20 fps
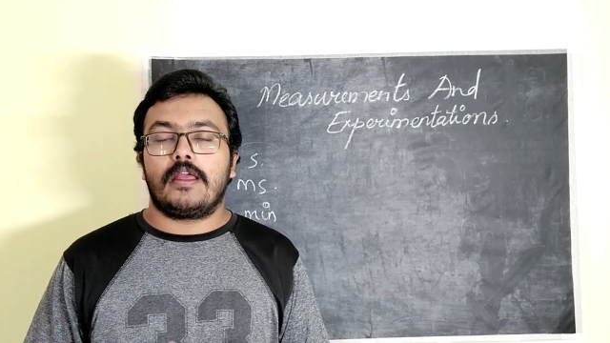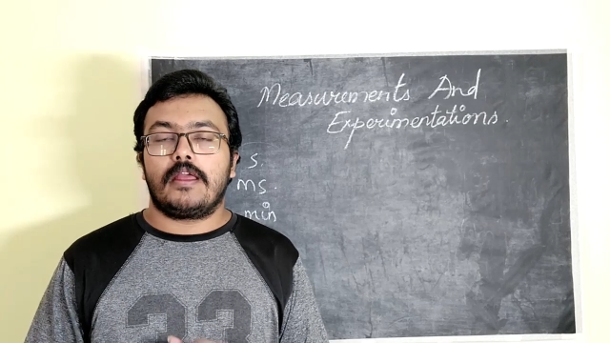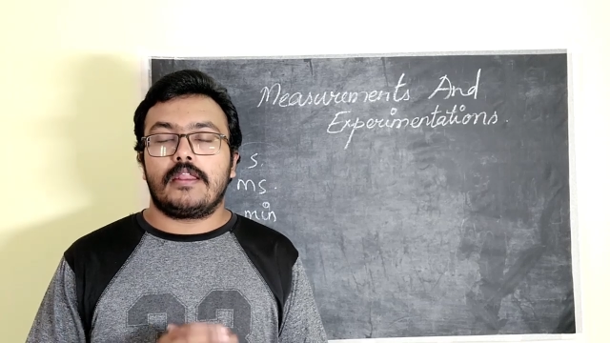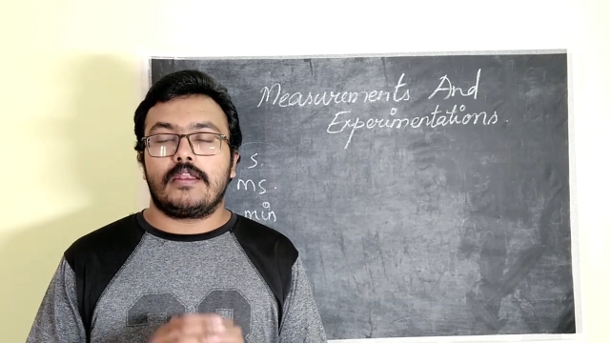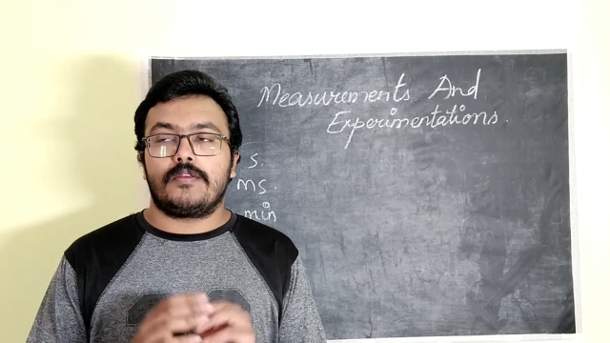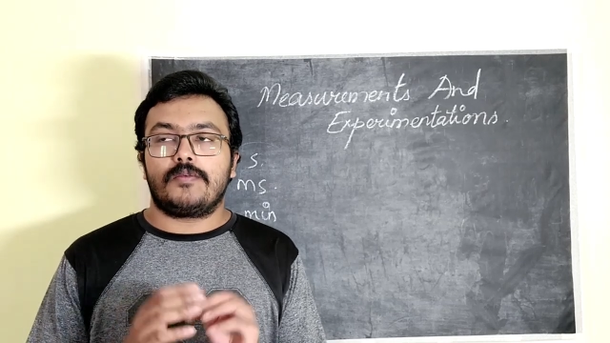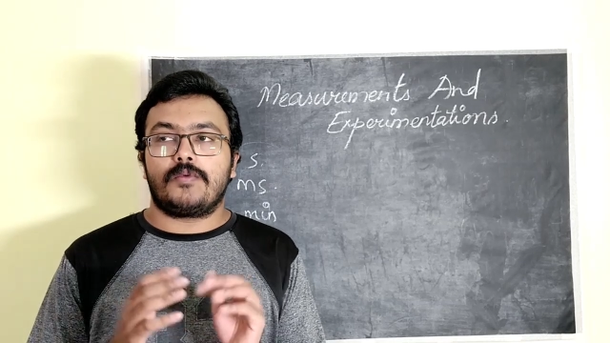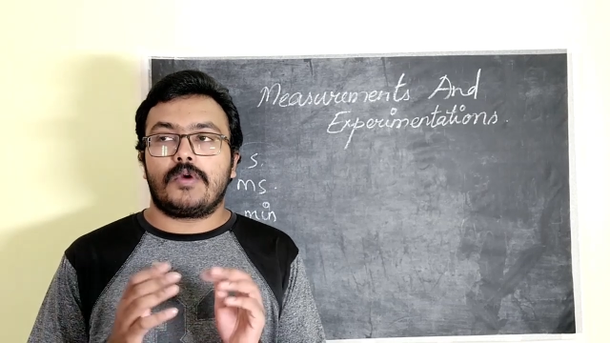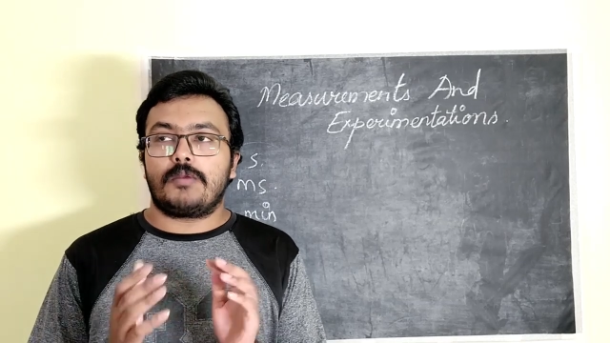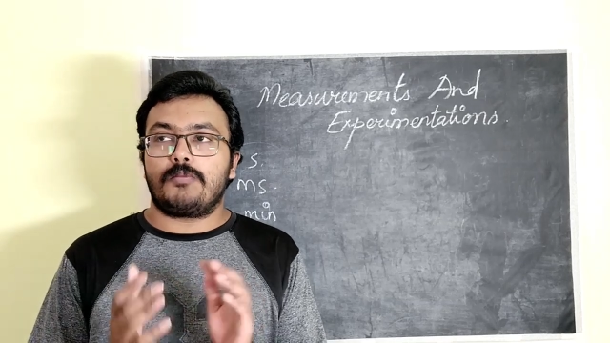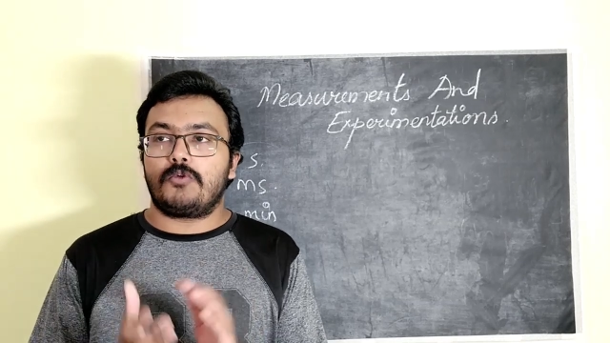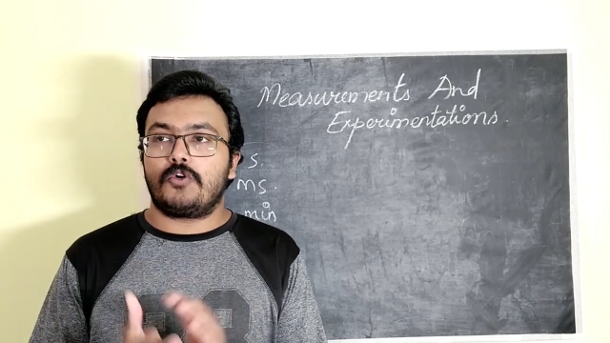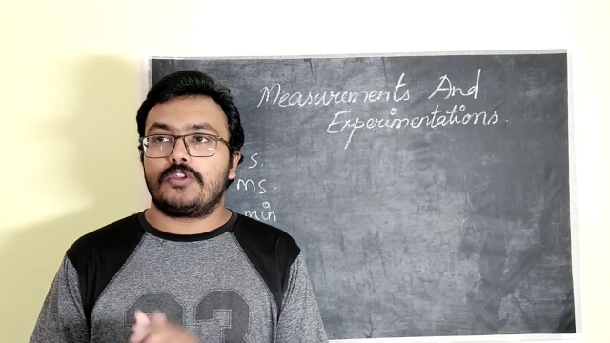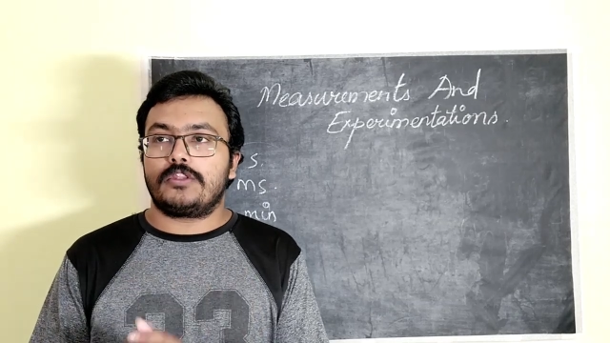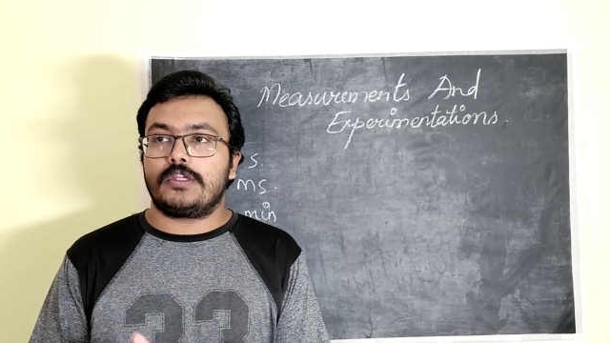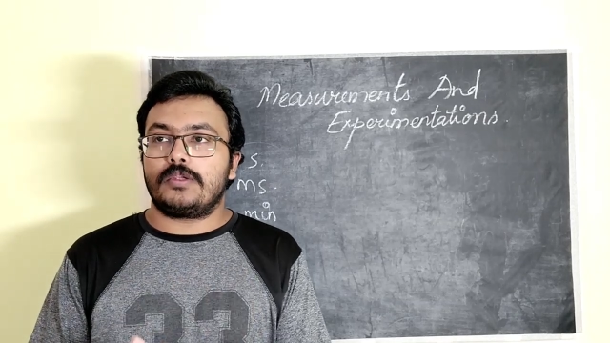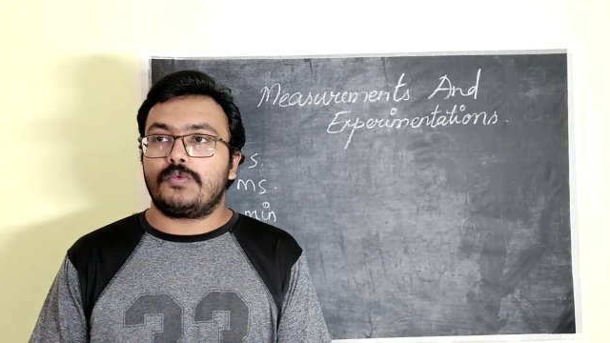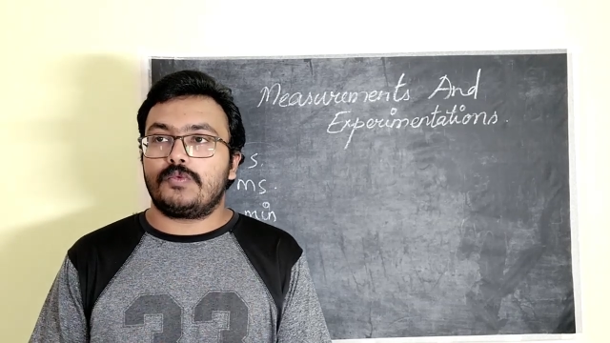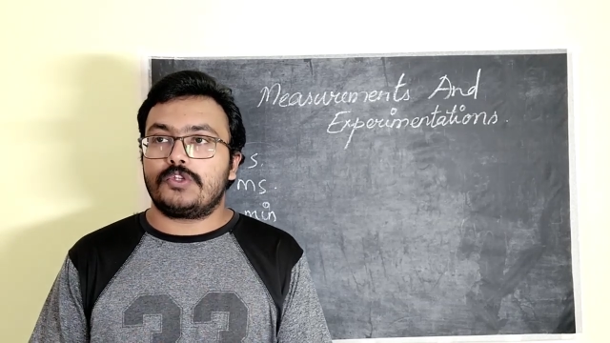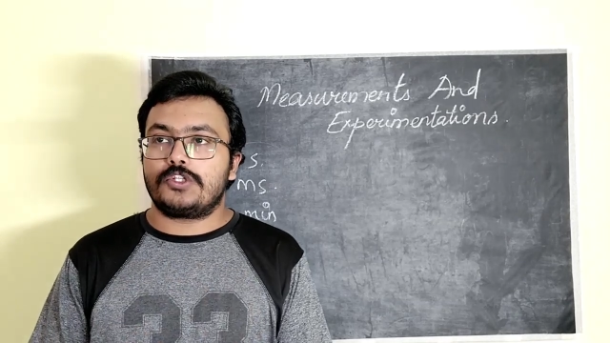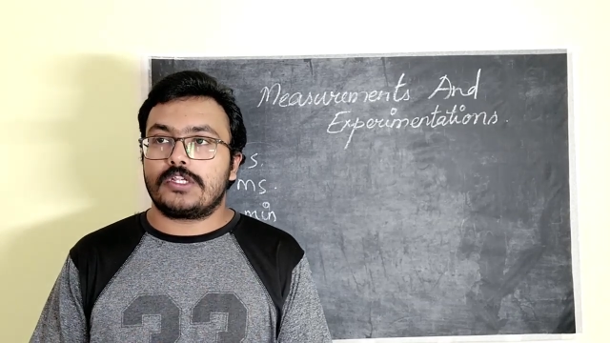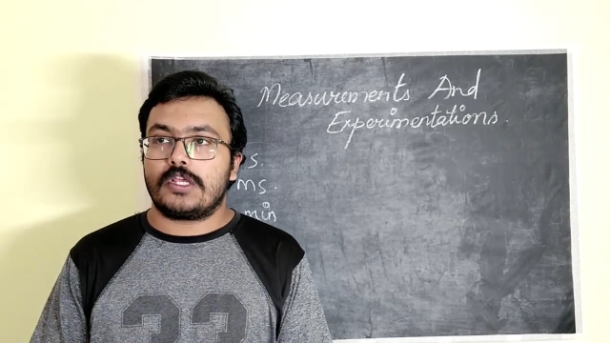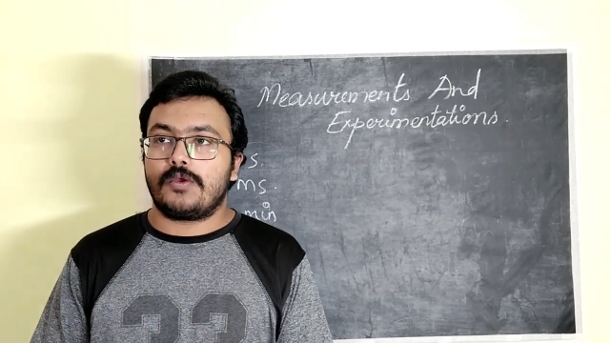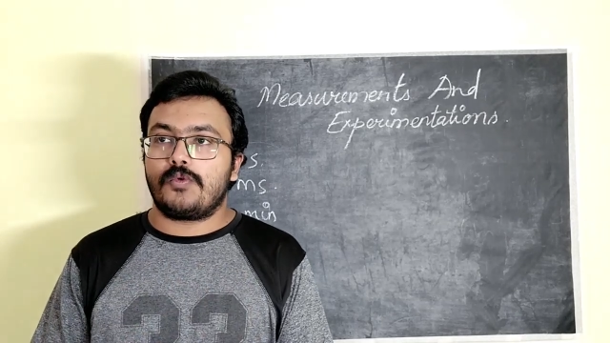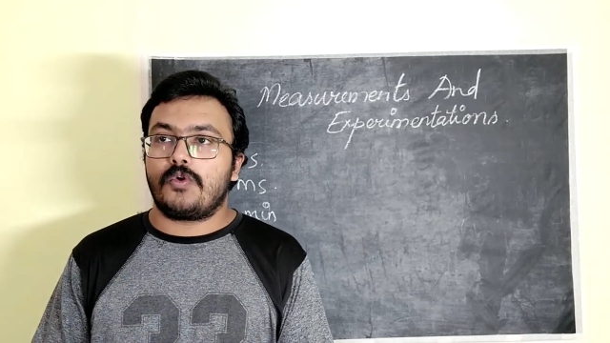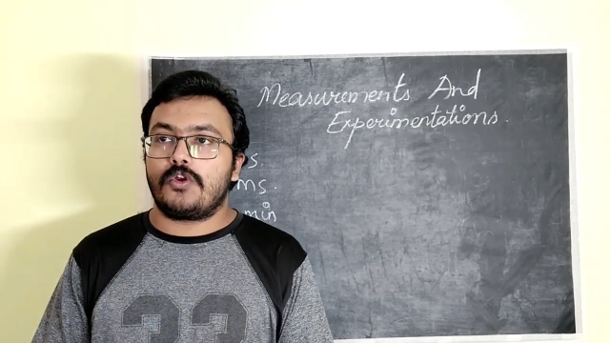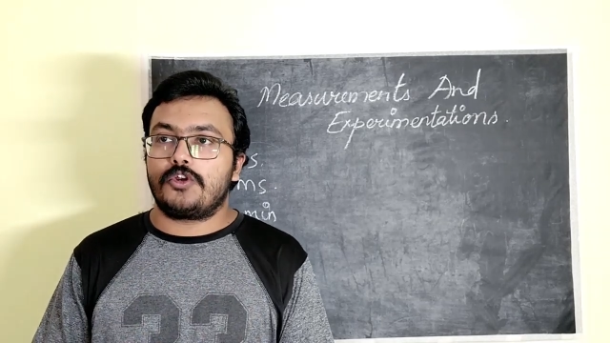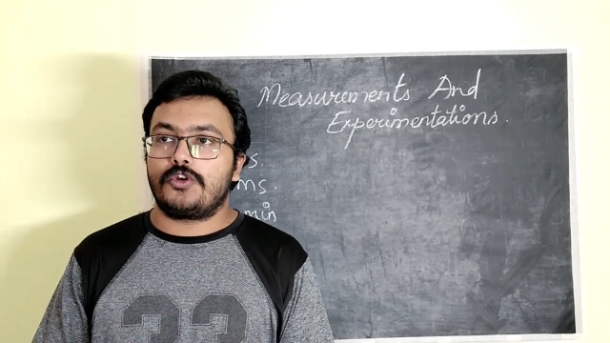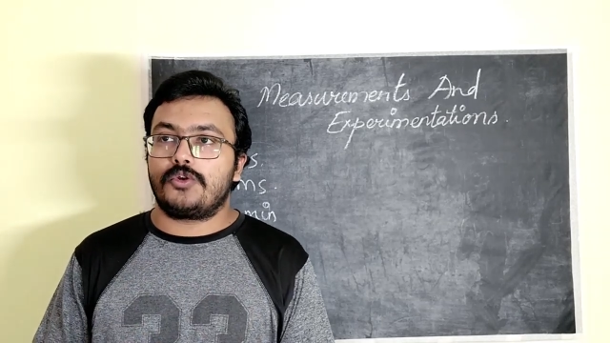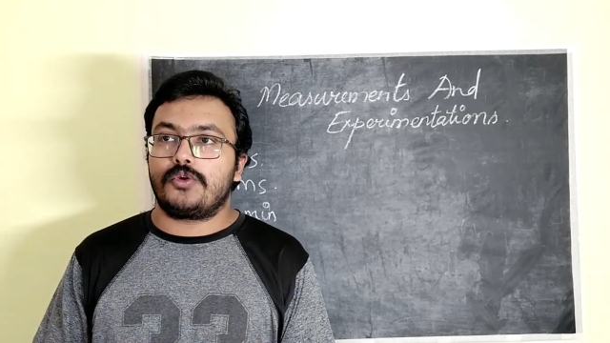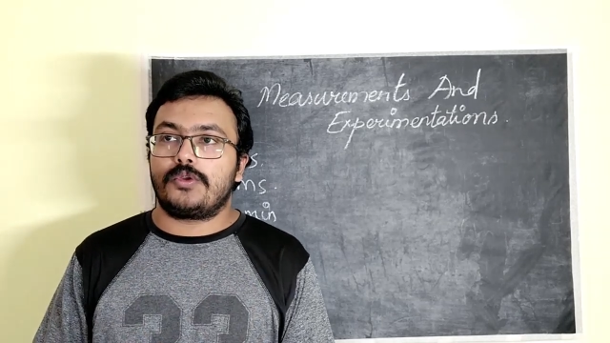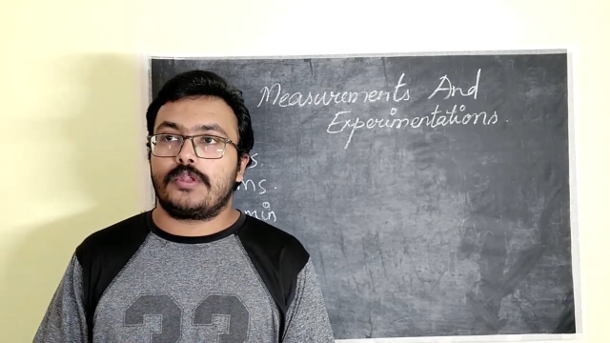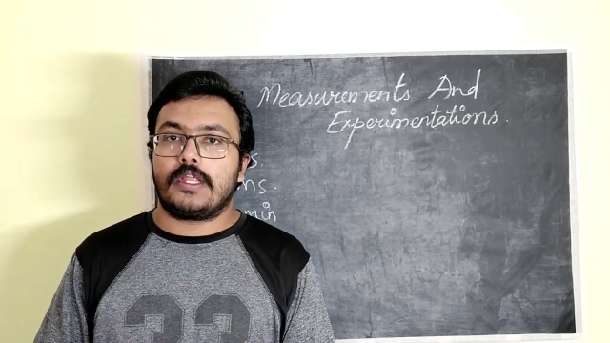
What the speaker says: And one more thing which I wanted